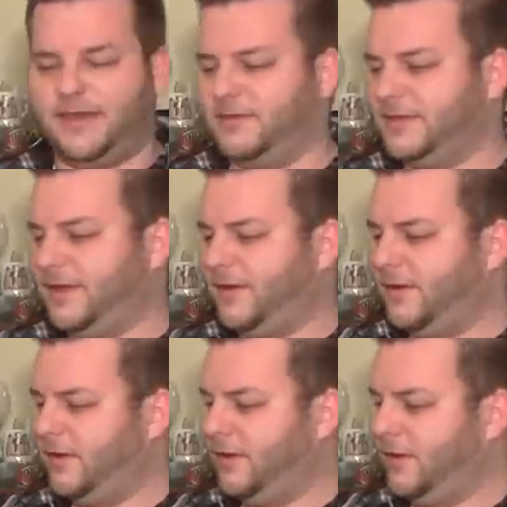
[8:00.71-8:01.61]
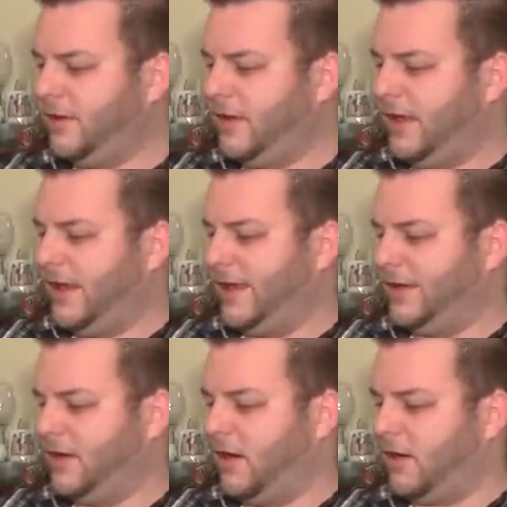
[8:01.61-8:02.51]
hilt here and
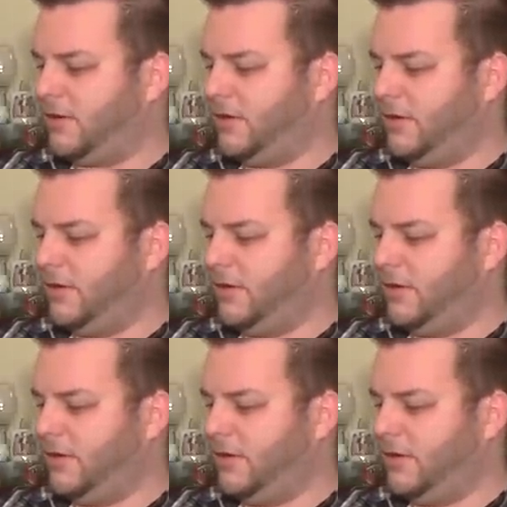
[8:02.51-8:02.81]
guard